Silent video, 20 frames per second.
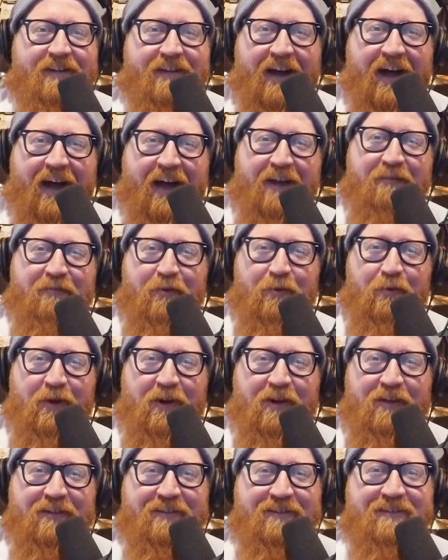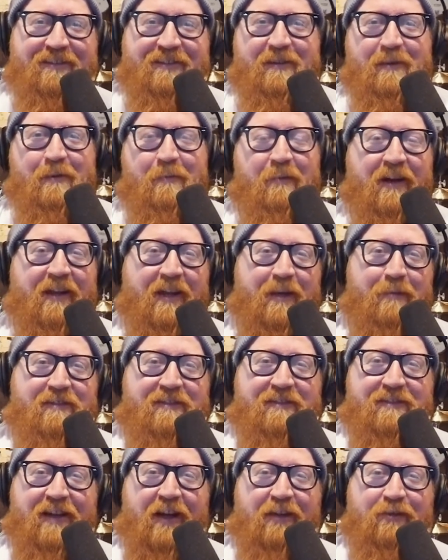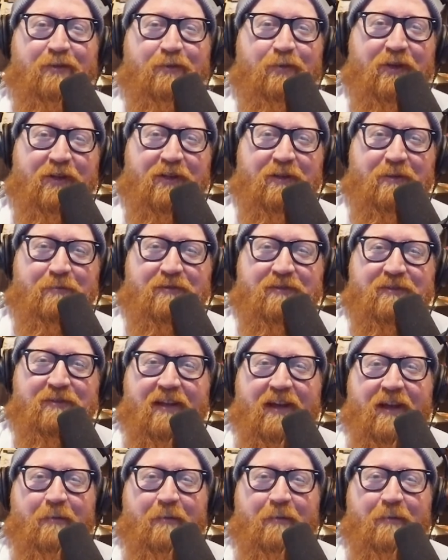Hi everyone, my name is Tyler Williams.